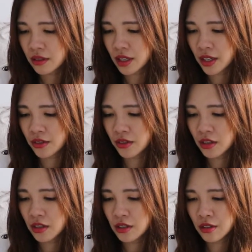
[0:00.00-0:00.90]
There you
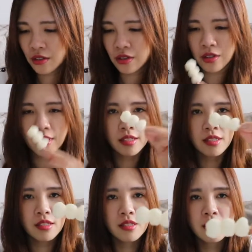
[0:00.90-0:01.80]
go. So
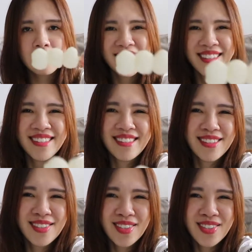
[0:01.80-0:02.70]
that's
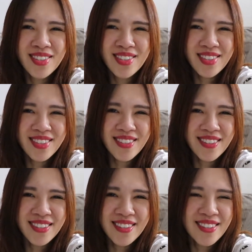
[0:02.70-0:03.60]
so
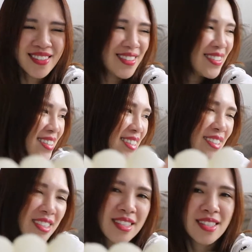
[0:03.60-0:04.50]
cute.
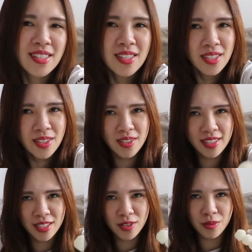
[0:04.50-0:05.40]

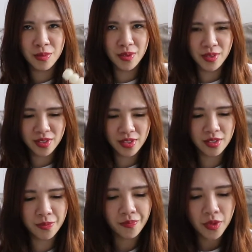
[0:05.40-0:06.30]
Odango balls.
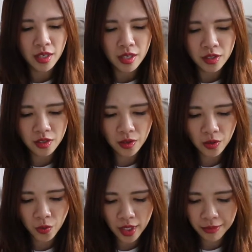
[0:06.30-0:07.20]
So
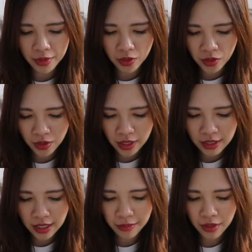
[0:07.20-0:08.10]
what I'm going to do
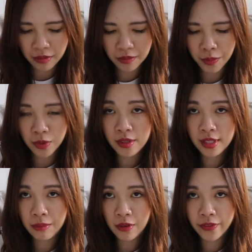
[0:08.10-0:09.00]
is I'm going to put
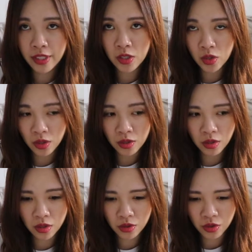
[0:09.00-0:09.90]
some of this sauce
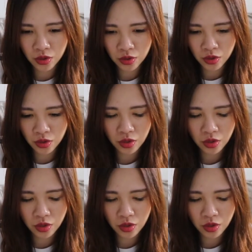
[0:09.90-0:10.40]
onto...